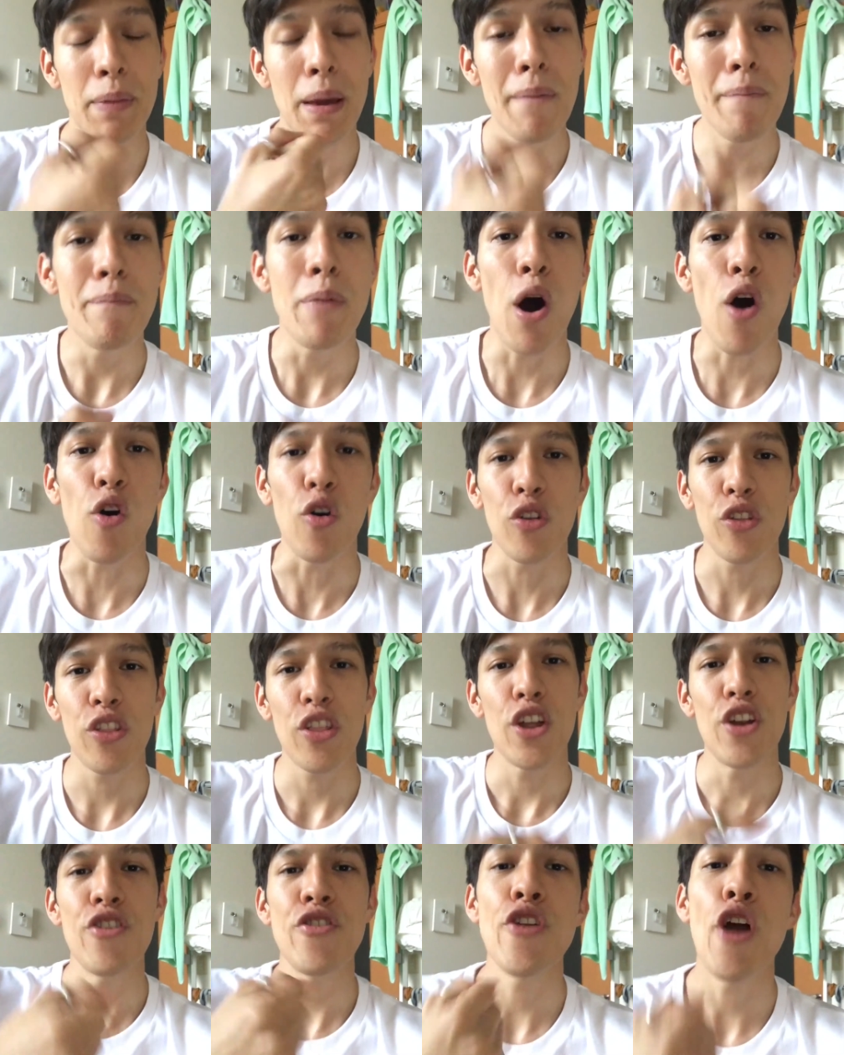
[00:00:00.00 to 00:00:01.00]
Be both.
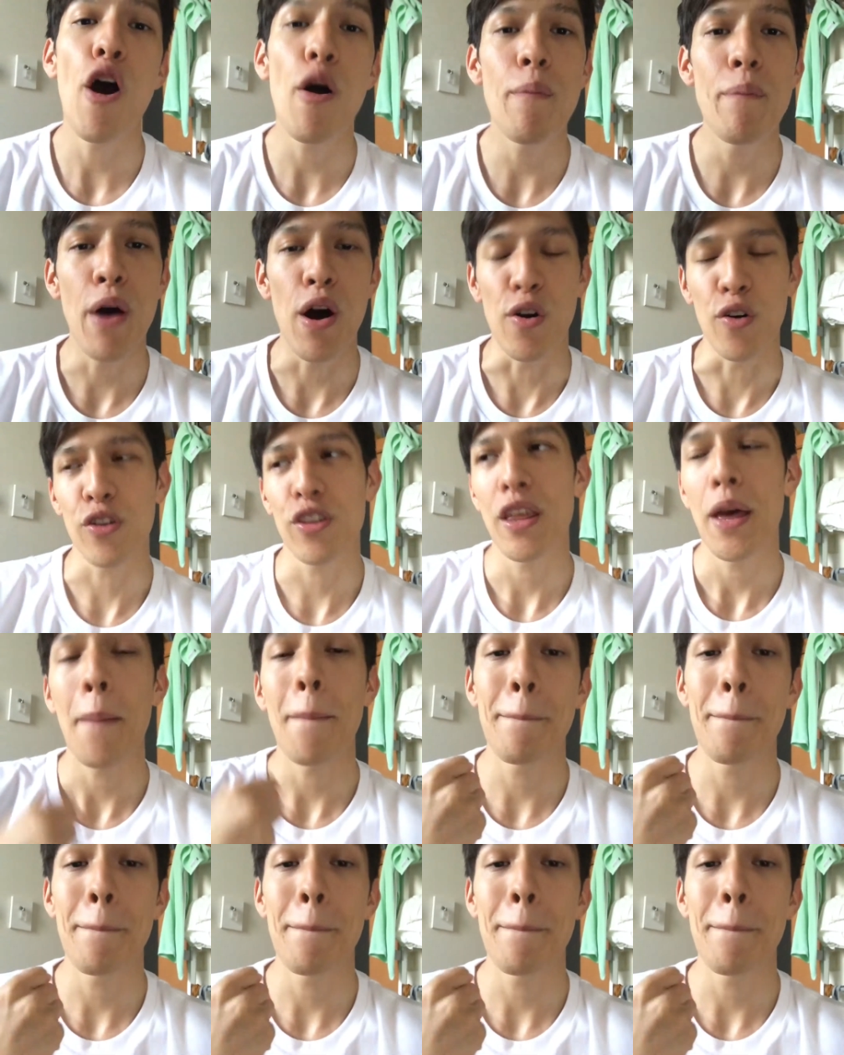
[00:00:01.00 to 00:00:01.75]
Know both.